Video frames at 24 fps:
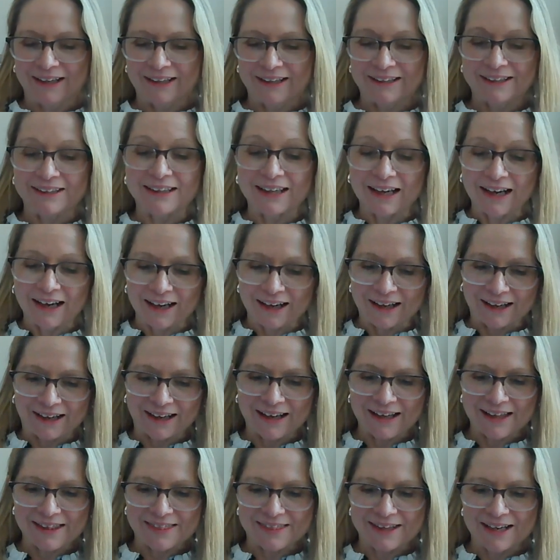Yeah,
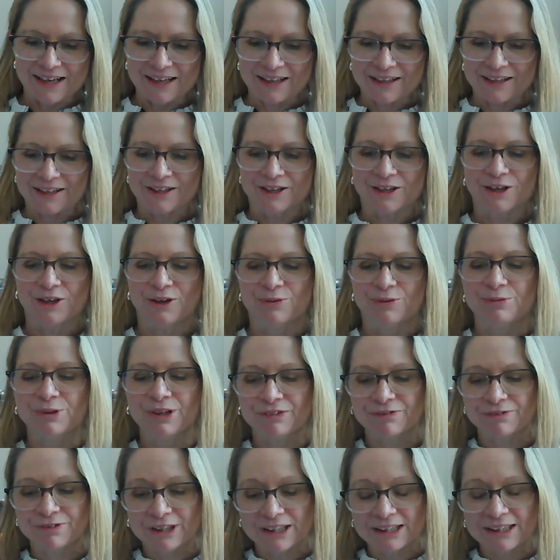I think
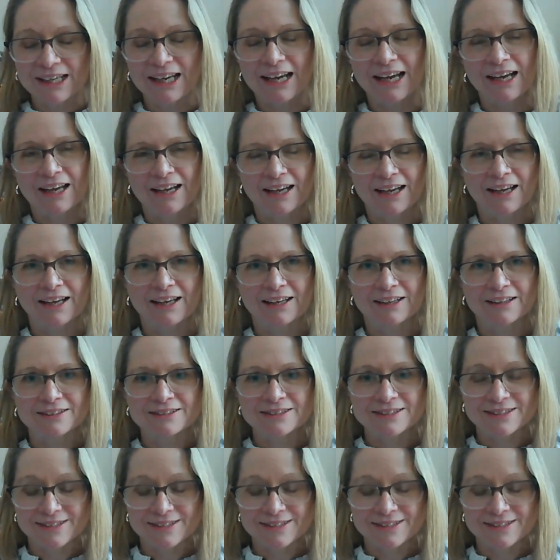we've really had